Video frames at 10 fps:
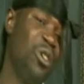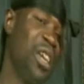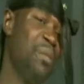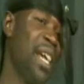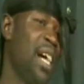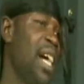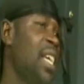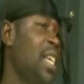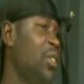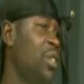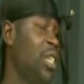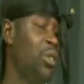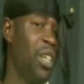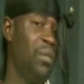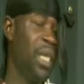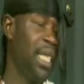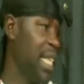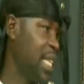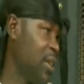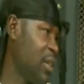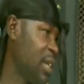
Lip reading: my guy, you need to give me 10,000.